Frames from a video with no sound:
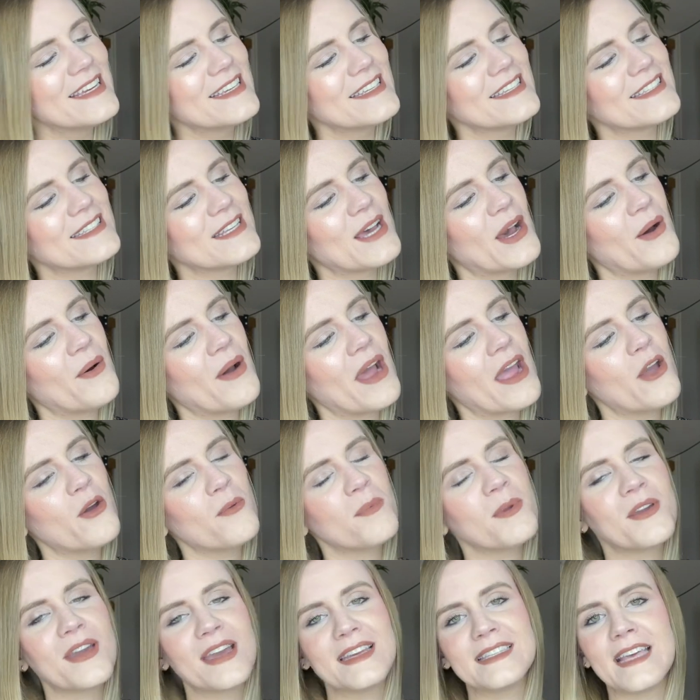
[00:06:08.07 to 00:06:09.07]
So I
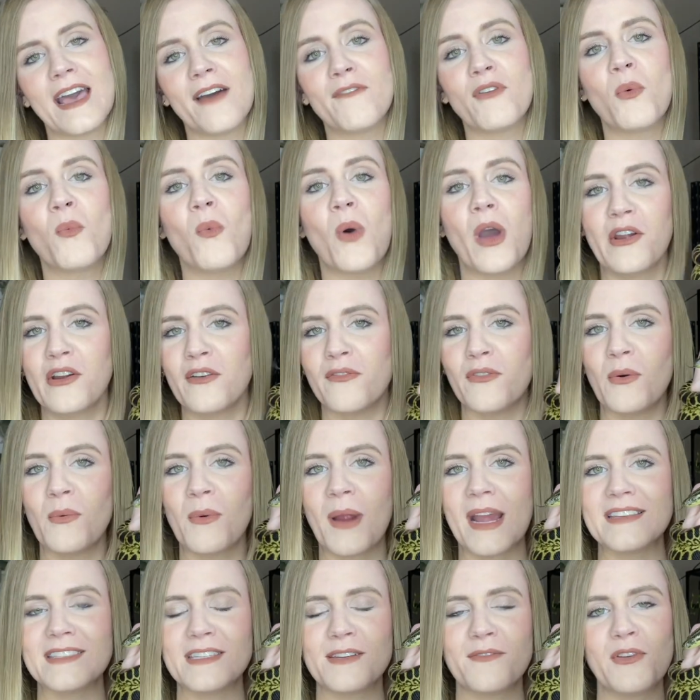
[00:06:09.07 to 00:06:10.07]
hope you guys have a wonderful
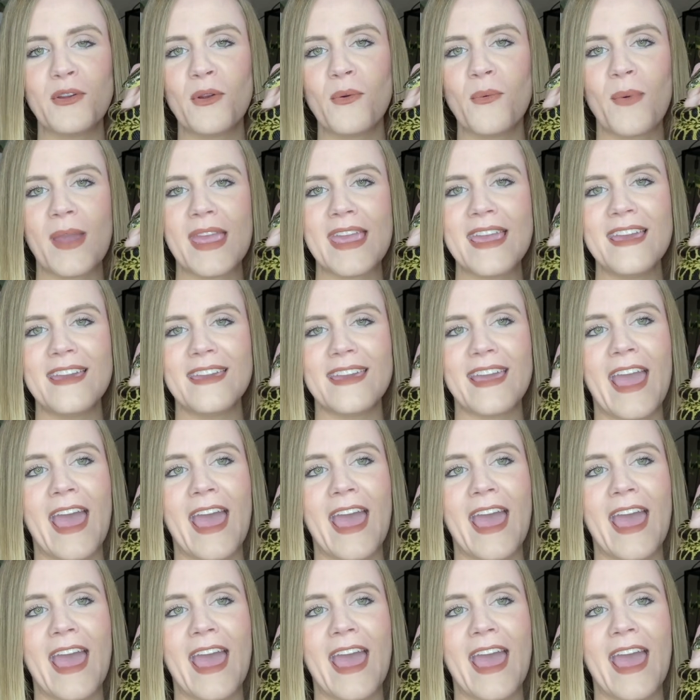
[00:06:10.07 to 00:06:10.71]
rest of your week,